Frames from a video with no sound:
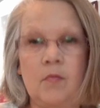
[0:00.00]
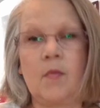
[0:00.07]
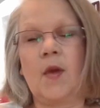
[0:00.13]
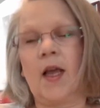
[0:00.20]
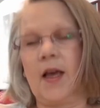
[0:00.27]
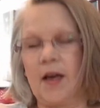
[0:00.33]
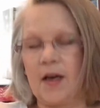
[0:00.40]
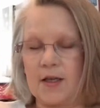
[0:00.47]

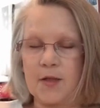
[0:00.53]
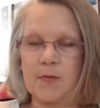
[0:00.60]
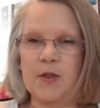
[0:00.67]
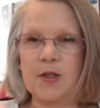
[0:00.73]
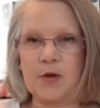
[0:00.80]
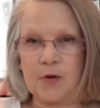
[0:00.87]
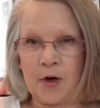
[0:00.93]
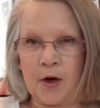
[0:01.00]
Hey guys,
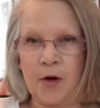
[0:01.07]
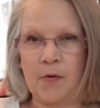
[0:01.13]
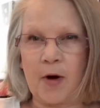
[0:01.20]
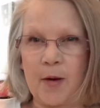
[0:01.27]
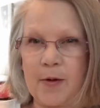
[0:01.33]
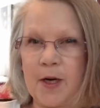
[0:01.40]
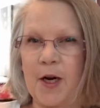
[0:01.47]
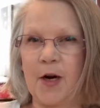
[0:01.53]
what's going on?
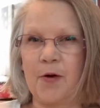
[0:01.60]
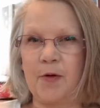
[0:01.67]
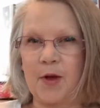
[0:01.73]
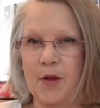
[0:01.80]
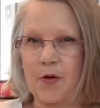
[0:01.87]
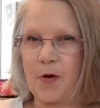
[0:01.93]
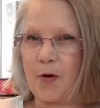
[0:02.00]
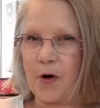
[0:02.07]
Robin here
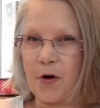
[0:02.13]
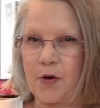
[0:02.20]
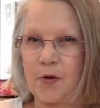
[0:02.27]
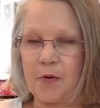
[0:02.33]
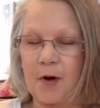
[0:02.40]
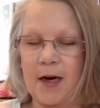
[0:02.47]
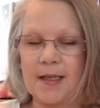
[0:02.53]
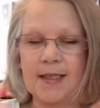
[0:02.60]
with Oracle
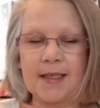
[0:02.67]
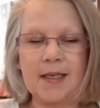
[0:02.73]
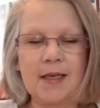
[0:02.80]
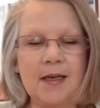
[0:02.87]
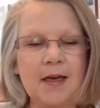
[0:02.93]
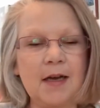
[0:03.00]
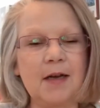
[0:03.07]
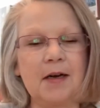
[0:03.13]

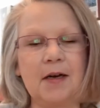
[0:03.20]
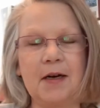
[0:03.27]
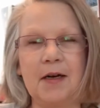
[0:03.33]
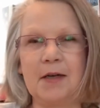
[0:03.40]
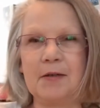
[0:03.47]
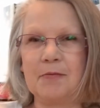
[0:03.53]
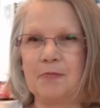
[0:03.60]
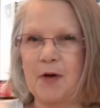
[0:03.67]
Rising.
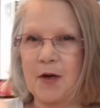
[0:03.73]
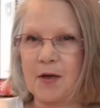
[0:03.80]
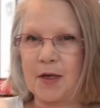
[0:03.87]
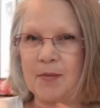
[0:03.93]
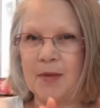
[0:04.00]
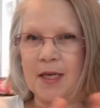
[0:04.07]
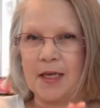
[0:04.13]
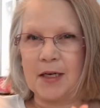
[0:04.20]

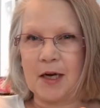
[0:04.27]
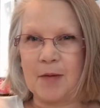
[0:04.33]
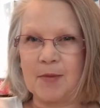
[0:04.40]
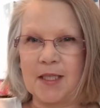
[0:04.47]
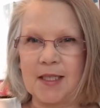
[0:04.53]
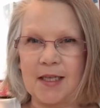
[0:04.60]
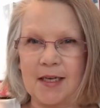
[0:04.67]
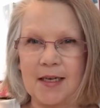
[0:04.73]
Welcome and
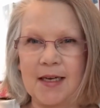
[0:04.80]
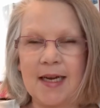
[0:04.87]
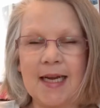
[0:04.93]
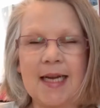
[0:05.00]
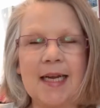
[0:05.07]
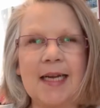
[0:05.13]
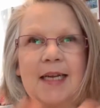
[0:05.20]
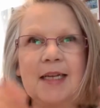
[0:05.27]
namaste.
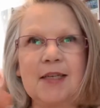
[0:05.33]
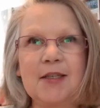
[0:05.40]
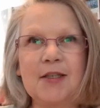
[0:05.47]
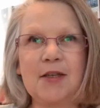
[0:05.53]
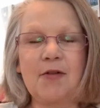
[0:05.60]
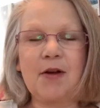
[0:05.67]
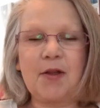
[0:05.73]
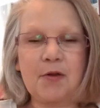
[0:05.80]

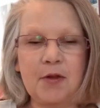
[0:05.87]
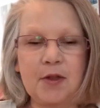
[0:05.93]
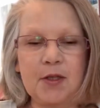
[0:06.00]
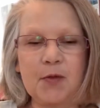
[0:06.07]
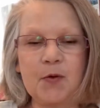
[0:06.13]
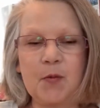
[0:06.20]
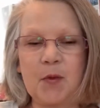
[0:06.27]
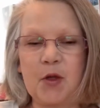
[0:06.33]
So I thought
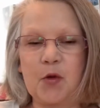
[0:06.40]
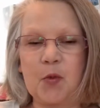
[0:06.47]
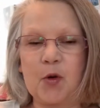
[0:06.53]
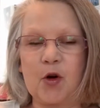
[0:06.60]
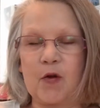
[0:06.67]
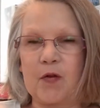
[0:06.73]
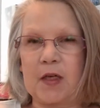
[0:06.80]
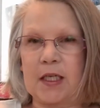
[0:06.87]
this would be the
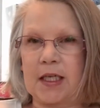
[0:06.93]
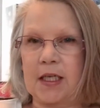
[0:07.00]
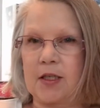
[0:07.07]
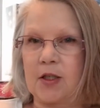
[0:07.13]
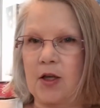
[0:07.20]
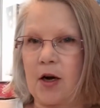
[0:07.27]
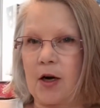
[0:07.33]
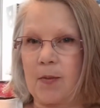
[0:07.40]
perfect day to
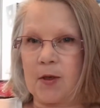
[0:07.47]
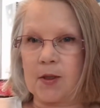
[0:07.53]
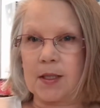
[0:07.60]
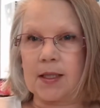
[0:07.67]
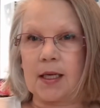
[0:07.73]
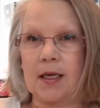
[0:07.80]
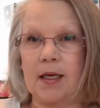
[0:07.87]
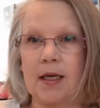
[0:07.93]
talk about
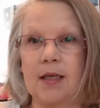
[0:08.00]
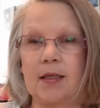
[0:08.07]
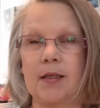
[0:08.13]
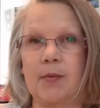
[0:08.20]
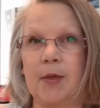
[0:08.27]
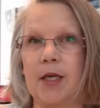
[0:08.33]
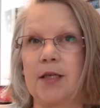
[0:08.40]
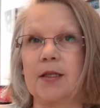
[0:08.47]
sun
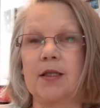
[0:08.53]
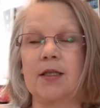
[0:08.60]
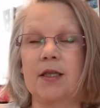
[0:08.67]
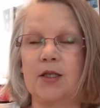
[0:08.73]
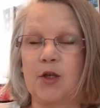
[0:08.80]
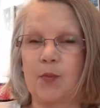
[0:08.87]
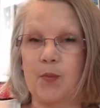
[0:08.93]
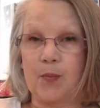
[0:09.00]
gazing because it's
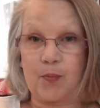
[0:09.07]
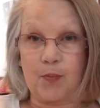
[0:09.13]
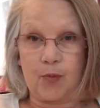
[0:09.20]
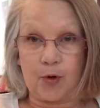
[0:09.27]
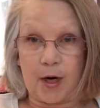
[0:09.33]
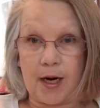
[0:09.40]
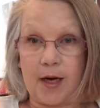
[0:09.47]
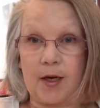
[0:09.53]
such a
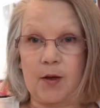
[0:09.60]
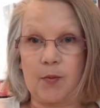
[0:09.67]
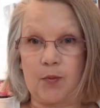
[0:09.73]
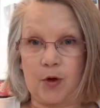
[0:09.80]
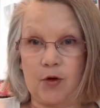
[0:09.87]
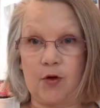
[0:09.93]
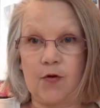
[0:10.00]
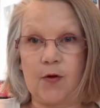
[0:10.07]
bright,
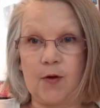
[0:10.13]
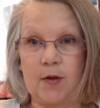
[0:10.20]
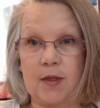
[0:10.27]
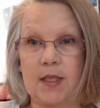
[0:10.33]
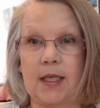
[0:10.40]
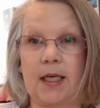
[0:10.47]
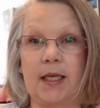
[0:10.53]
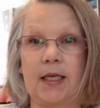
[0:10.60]
beautiful,
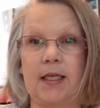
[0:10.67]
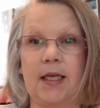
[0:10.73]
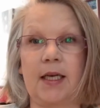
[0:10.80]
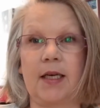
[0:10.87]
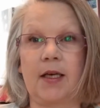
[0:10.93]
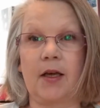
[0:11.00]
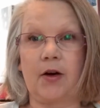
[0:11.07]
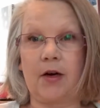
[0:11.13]
sunny
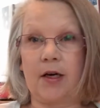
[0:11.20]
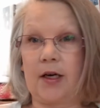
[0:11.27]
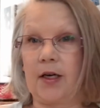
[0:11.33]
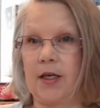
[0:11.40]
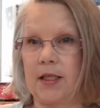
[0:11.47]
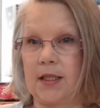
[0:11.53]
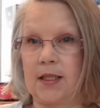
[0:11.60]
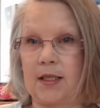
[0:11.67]
day here. And you
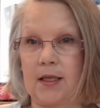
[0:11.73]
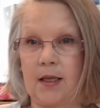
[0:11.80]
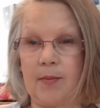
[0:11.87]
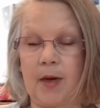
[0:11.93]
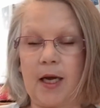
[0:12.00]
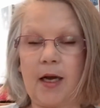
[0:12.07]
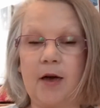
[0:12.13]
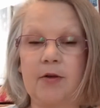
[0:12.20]
can see that
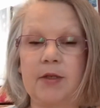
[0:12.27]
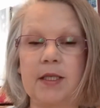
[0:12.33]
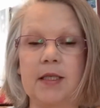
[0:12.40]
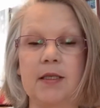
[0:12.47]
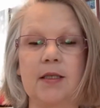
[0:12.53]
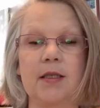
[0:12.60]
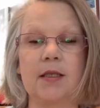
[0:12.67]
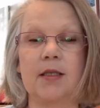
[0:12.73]
my house
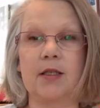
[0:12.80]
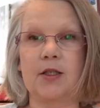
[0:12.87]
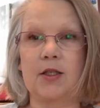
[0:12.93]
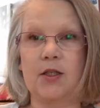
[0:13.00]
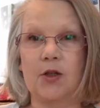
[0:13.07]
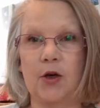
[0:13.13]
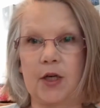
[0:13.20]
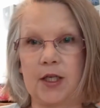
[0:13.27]
is just
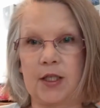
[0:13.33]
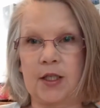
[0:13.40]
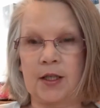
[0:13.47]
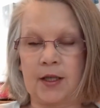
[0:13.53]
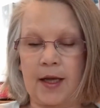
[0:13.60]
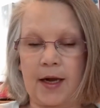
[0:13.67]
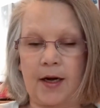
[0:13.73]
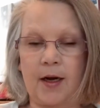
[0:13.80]
starting to
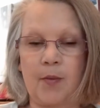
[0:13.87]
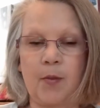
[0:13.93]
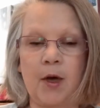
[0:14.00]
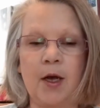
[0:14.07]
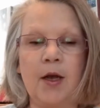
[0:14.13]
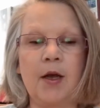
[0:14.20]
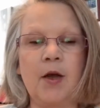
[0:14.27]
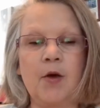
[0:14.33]
light up
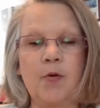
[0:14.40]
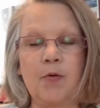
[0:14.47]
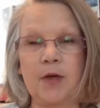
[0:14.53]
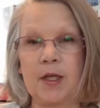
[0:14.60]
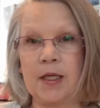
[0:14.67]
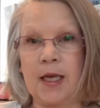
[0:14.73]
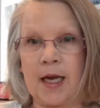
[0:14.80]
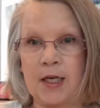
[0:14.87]

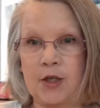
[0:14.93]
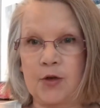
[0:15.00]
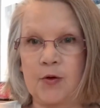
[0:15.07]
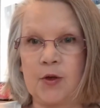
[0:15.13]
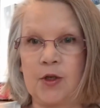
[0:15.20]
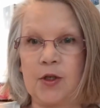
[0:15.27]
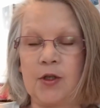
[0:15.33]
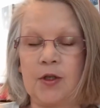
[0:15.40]
with
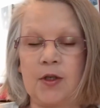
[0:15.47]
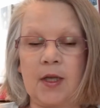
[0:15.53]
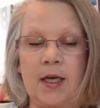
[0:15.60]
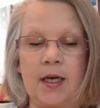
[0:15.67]
natural